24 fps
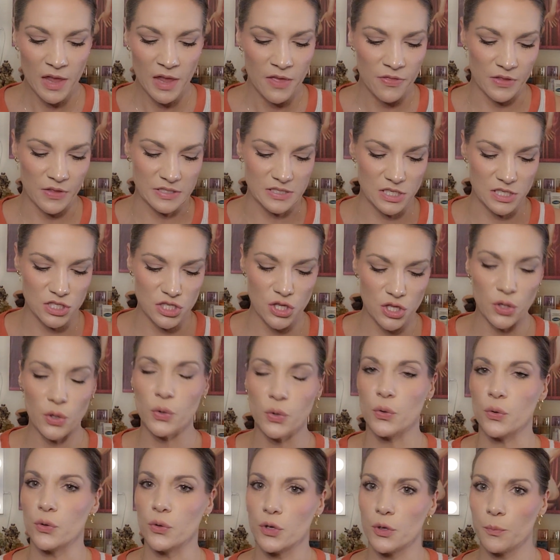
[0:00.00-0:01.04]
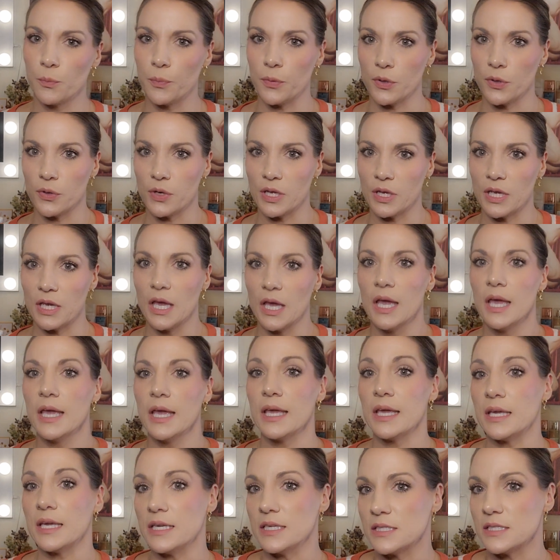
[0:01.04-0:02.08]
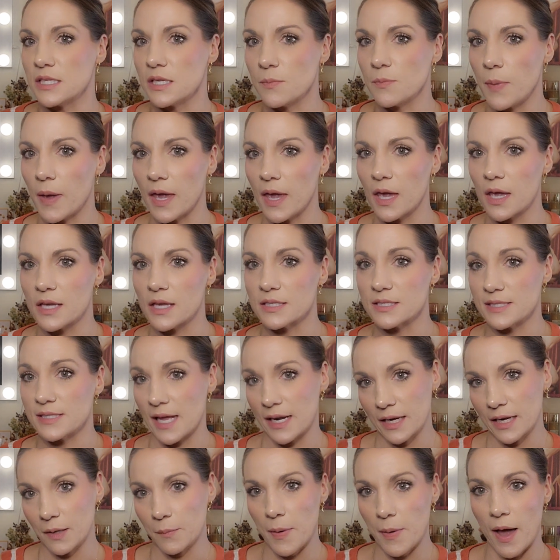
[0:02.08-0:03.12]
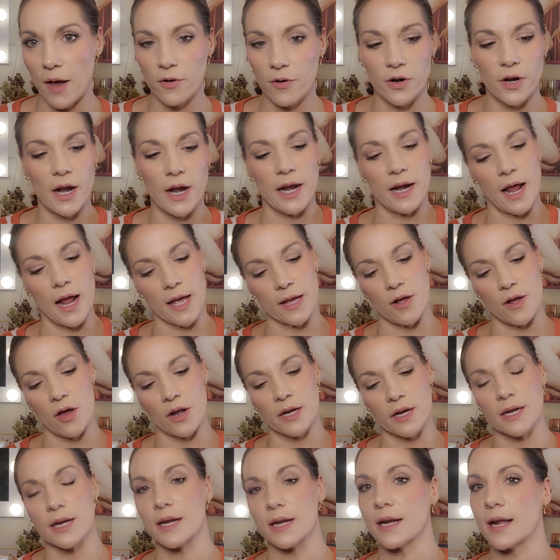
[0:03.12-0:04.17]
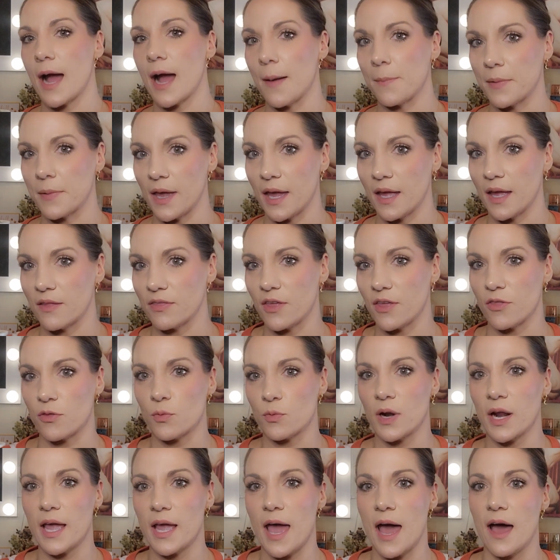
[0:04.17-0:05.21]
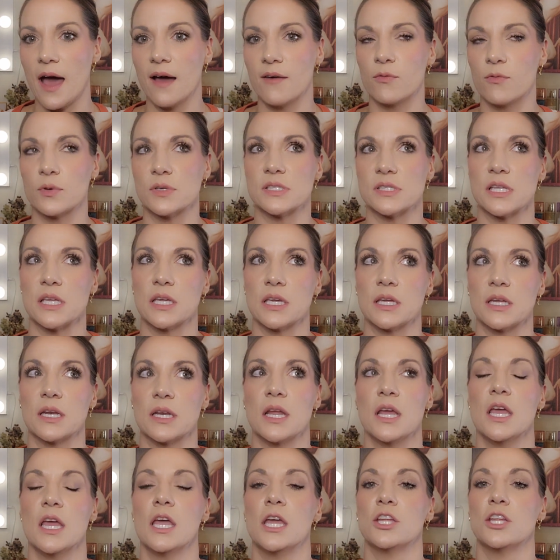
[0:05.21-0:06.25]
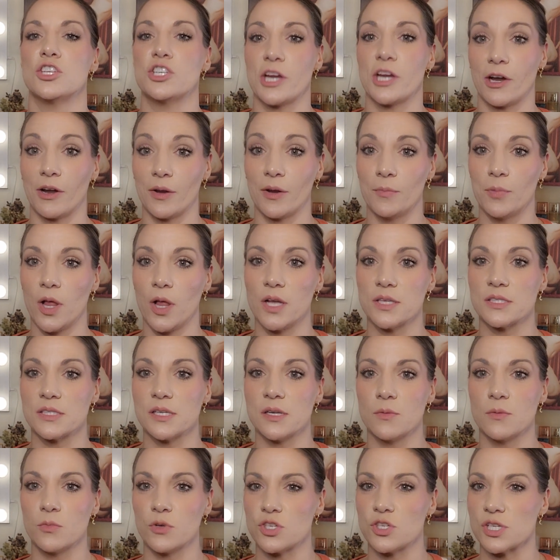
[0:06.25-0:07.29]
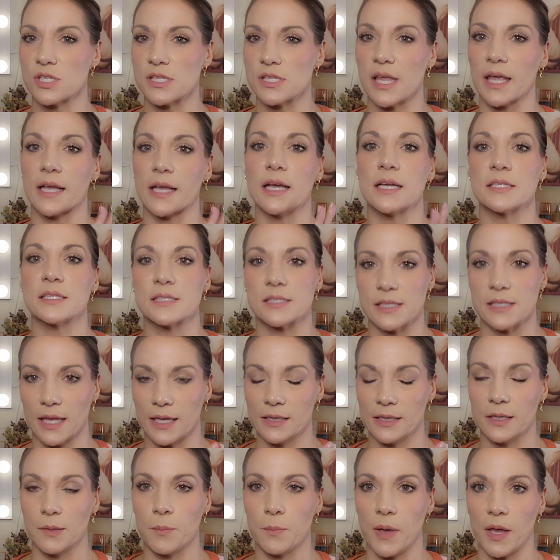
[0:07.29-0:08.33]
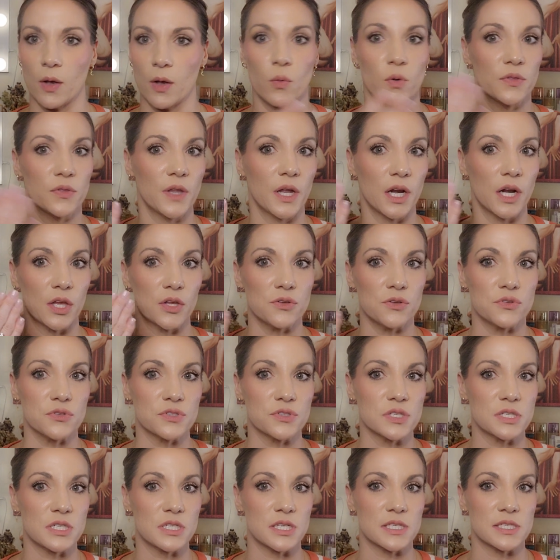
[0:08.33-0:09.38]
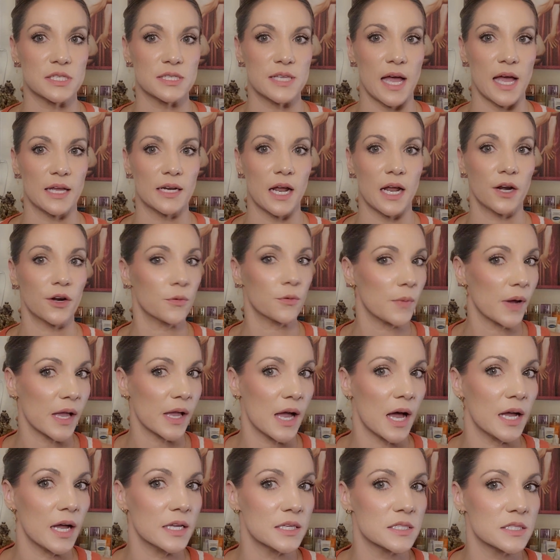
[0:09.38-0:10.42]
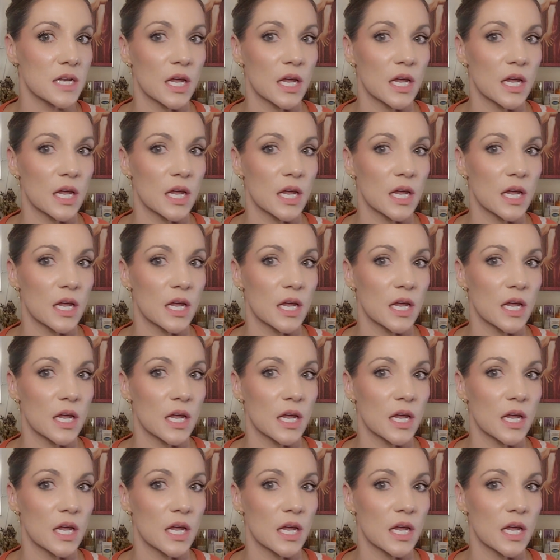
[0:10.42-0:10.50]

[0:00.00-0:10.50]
This is the Huda Beauty Easy Bake Setting Powder, and I got it in Cupcake. The other one I have was in Cherry Blossom, which is like a slightly pink one that I used to set under my eyes.